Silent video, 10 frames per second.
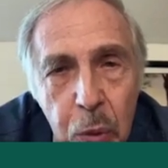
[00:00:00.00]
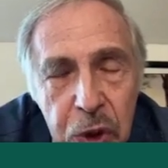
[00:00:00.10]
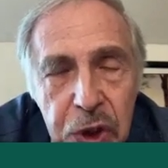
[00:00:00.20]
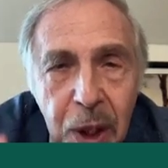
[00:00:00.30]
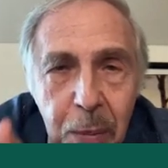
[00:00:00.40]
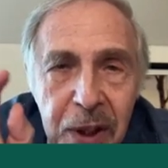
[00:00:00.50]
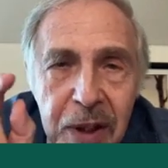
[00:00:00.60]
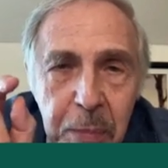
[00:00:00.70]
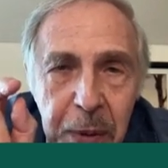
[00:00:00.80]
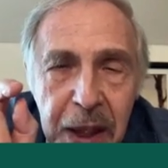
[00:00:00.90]
with
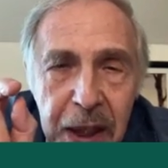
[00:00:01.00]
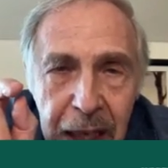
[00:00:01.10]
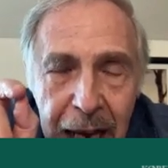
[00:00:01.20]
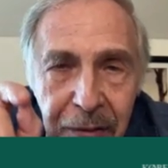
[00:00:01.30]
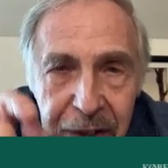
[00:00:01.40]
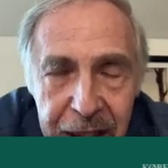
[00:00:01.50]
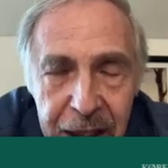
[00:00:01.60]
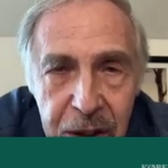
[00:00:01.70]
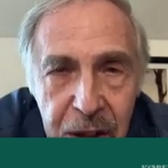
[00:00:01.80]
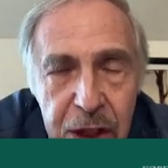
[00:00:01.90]
someone having an
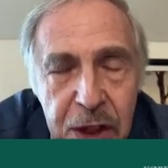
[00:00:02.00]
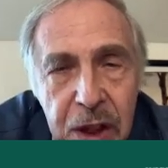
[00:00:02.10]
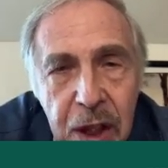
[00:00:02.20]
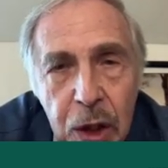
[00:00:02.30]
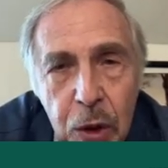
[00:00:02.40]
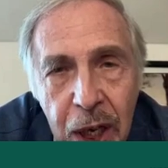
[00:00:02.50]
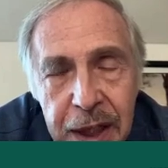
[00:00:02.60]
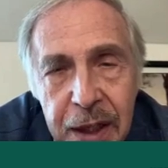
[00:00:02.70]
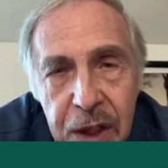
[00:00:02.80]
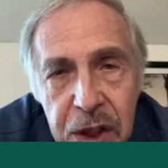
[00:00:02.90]
illness,
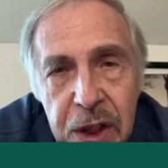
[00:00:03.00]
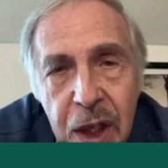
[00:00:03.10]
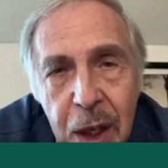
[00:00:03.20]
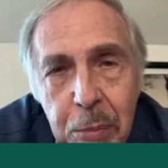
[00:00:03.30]
chronic illness,